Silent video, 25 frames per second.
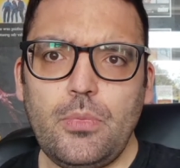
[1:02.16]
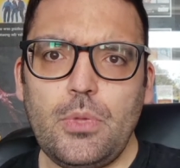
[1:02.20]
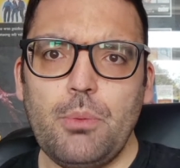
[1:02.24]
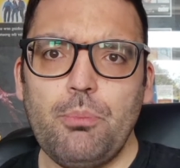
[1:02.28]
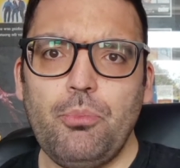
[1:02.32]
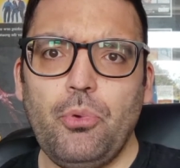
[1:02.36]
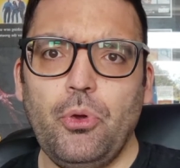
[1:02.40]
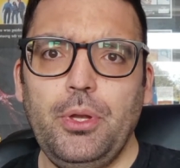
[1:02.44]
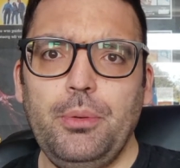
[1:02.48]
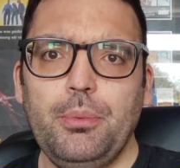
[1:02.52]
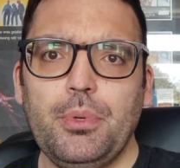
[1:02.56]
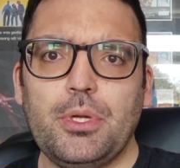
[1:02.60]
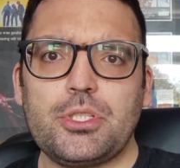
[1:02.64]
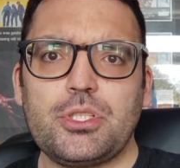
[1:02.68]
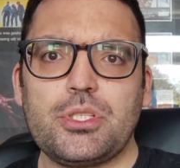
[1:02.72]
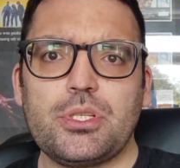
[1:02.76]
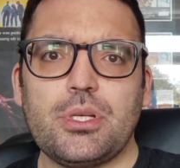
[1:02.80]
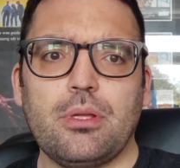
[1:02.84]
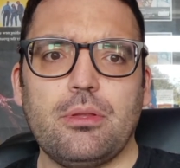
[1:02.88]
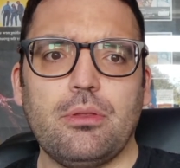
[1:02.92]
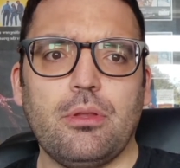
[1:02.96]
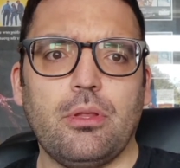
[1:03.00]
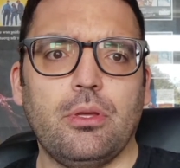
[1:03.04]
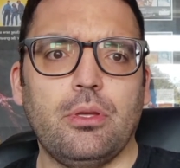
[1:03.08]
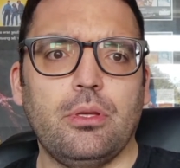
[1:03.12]
pretty much
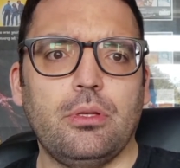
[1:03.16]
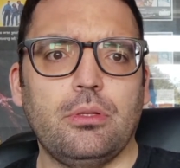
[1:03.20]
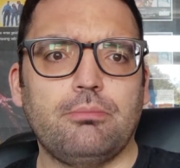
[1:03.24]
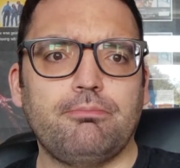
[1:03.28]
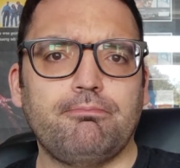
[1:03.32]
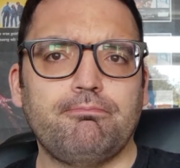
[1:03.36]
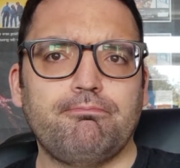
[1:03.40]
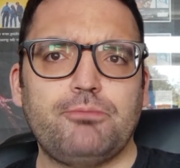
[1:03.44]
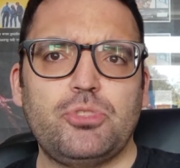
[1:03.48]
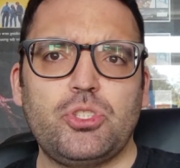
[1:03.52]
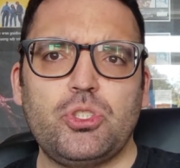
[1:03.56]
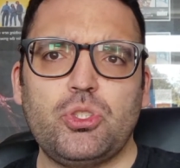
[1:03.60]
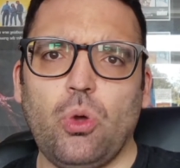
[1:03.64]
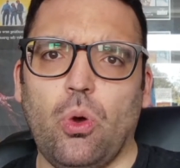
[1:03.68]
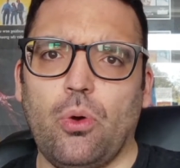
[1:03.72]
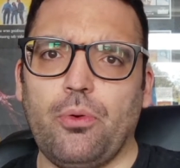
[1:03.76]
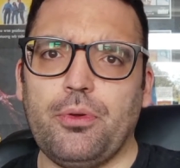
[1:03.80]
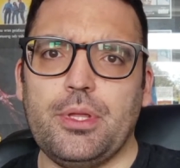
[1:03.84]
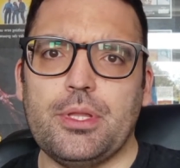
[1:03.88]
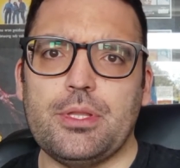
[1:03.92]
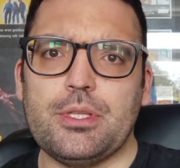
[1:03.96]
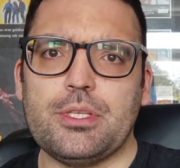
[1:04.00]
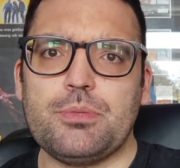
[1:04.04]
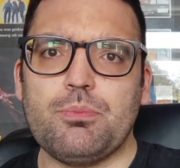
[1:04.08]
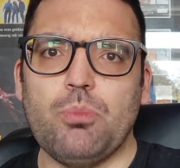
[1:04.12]
the story
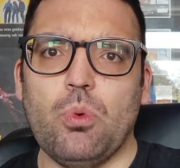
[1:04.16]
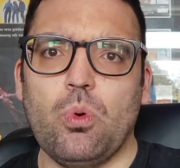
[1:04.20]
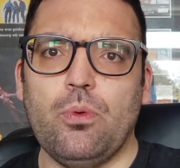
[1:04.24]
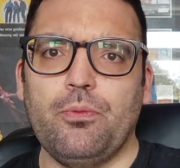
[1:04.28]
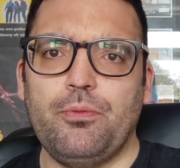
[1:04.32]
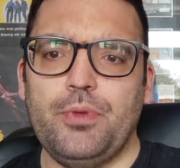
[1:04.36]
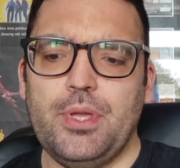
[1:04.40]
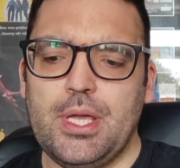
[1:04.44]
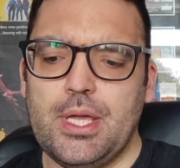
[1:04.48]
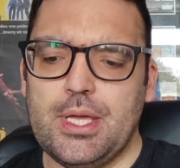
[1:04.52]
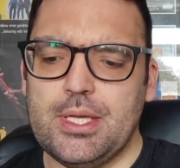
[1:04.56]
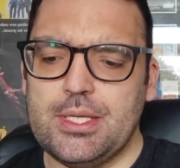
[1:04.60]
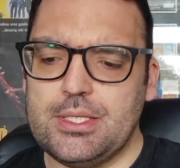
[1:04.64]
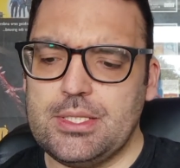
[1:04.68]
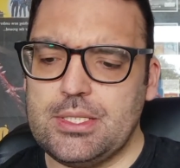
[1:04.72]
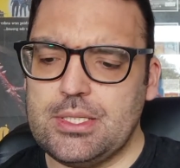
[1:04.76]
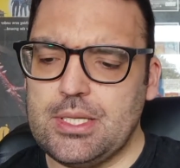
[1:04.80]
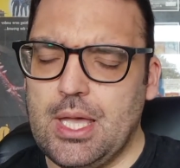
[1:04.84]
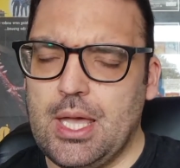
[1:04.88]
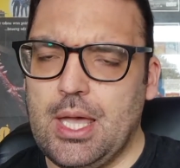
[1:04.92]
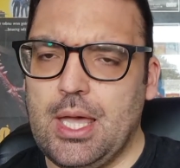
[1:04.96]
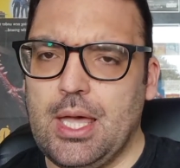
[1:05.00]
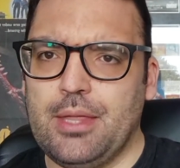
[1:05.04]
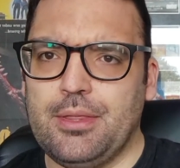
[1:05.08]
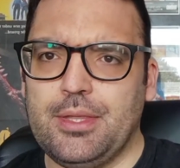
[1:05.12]
of this movie is
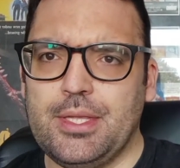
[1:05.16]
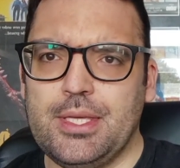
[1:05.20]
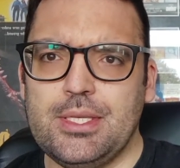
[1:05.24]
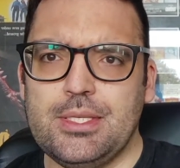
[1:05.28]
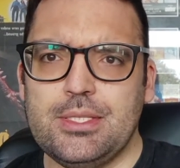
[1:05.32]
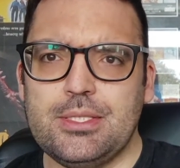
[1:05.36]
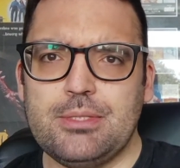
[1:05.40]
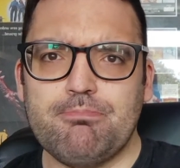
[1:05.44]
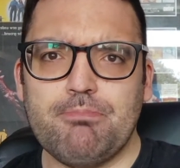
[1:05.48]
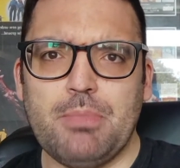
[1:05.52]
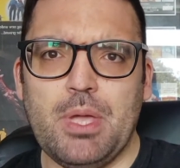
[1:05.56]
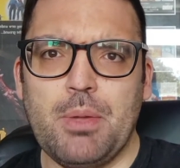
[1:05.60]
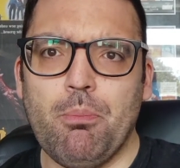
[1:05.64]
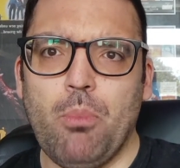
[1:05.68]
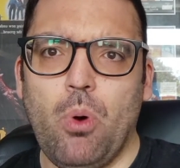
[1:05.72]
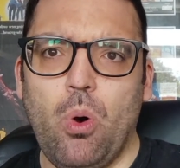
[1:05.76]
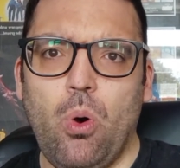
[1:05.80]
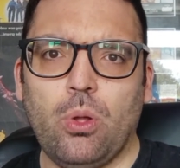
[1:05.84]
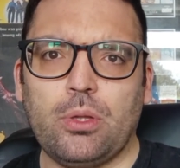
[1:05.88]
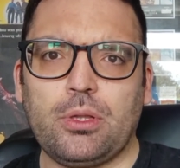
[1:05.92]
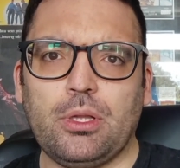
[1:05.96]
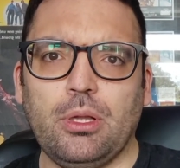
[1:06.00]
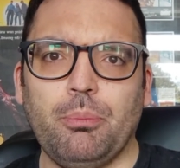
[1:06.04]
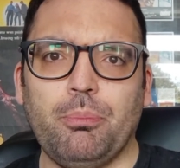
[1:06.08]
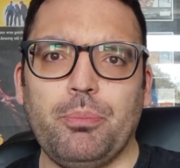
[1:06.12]
uh, these
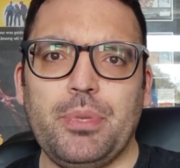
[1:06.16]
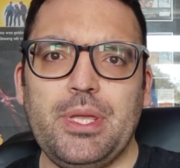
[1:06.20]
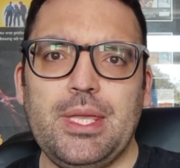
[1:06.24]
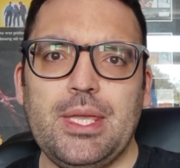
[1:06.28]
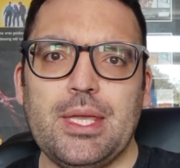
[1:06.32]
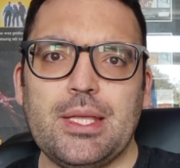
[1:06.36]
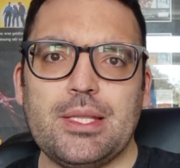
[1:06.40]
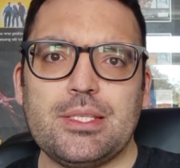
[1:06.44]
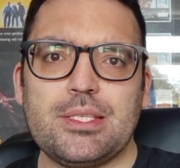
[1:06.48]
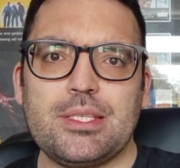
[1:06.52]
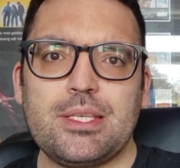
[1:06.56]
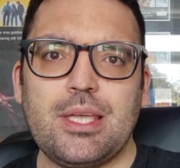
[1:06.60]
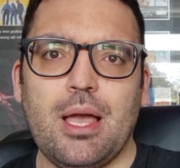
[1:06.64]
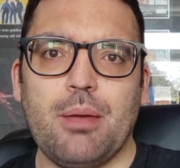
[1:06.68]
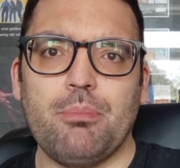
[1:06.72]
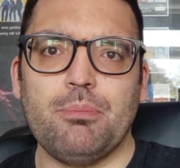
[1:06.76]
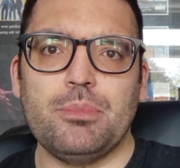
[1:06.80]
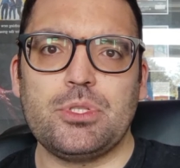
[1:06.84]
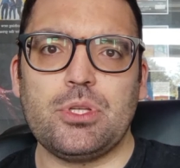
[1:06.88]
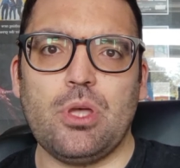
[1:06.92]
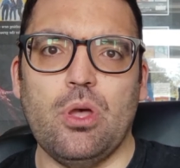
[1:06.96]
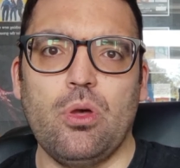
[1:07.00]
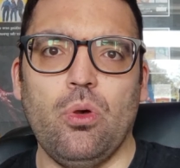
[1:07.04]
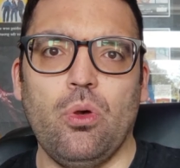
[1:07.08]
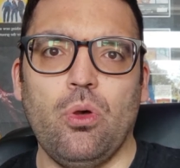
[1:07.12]
immortal beings come
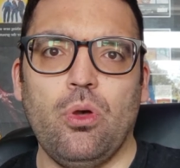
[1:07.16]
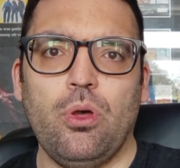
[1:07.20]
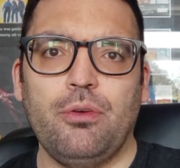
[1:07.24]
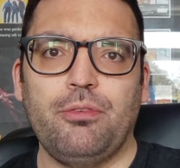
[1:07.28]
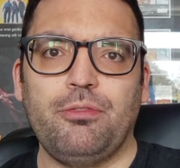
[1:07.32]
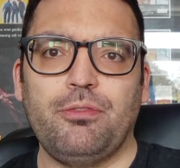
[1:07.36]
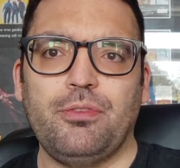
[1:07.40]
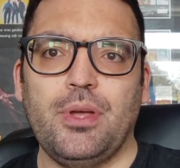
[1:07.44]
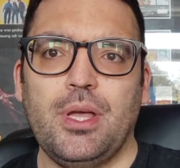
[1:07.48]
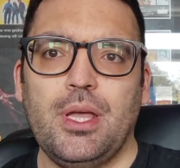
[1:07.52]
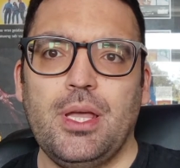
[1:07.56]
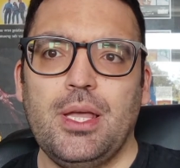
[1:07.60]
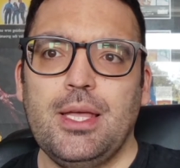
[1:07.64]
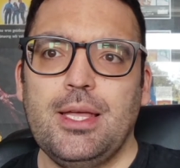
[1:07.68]
to Earth